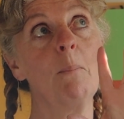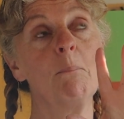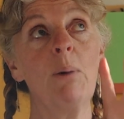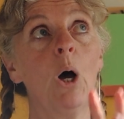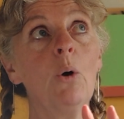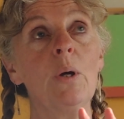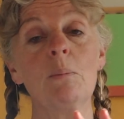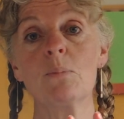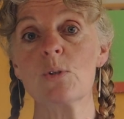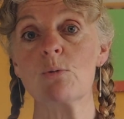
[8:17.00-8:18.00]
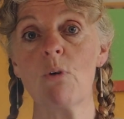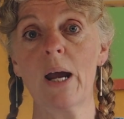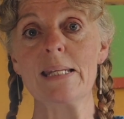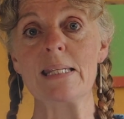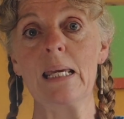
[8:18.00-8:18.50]
poems,
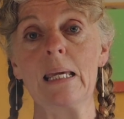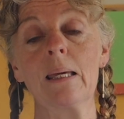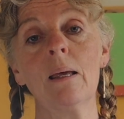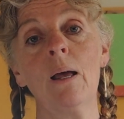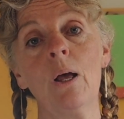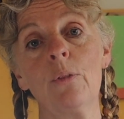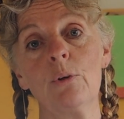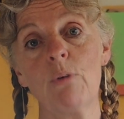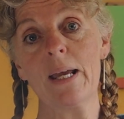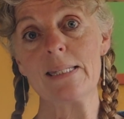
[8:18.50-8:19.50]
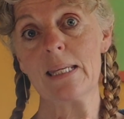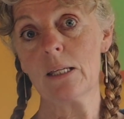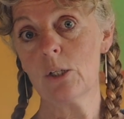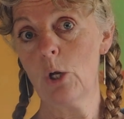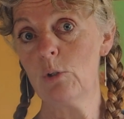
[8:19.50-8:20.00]
writing. The writing
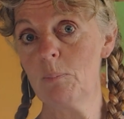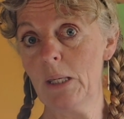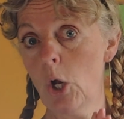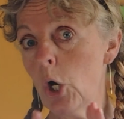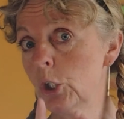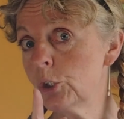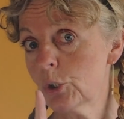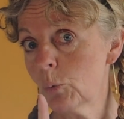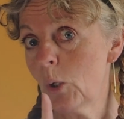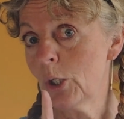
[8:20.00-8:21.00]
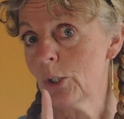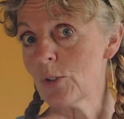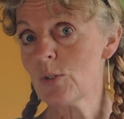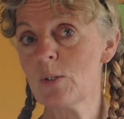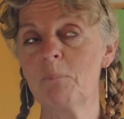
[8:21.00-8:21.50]
can only be 100
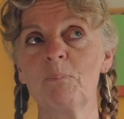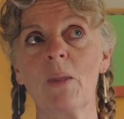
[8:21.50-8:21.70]
words,